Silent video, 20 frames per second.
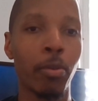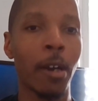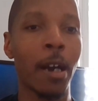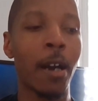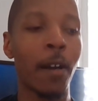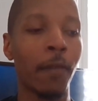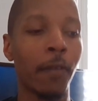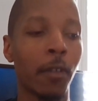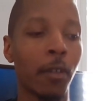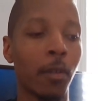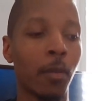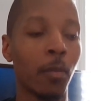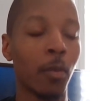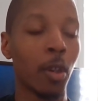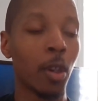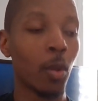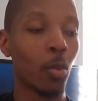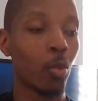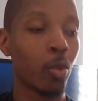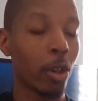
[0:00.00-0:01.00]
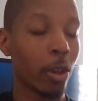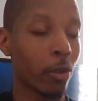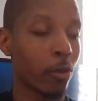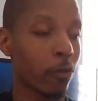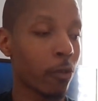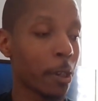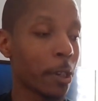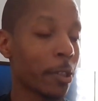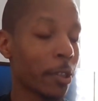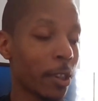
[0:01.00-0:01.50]
problem with
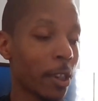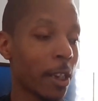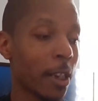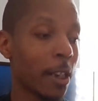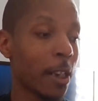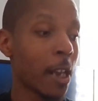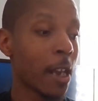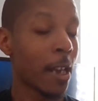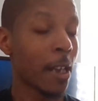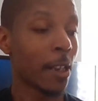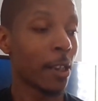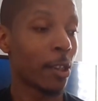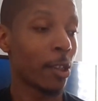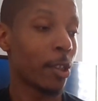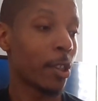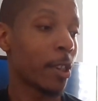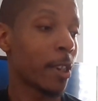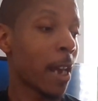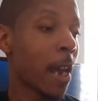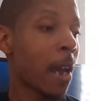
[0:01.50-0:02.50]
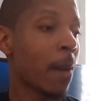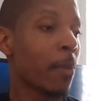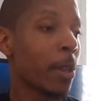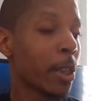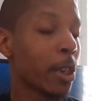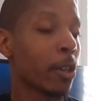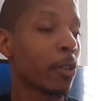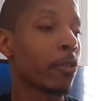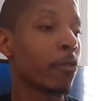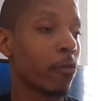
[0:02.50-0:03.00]
Kristen
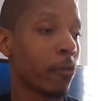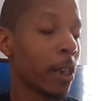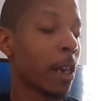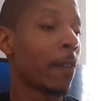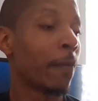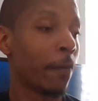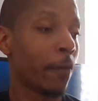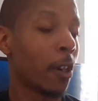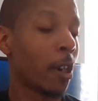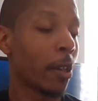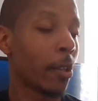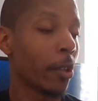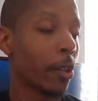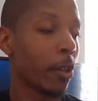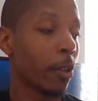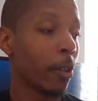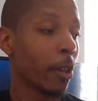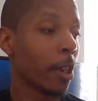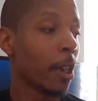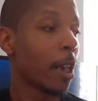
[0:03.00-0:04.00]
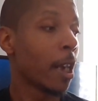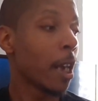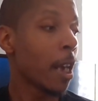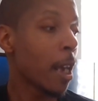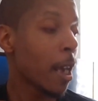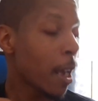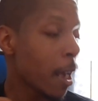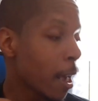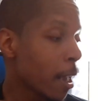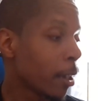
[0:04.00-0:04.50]
stabbing your grandfather
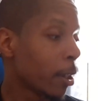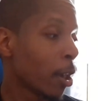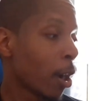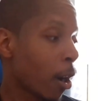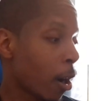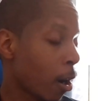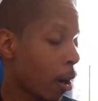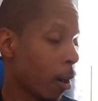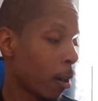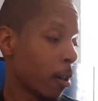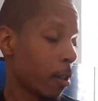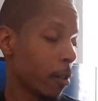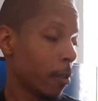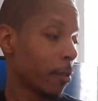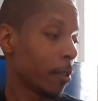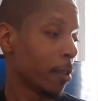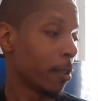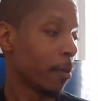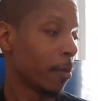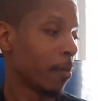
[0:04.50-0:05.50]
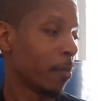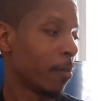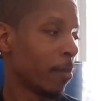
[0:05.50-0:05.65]
in the heart.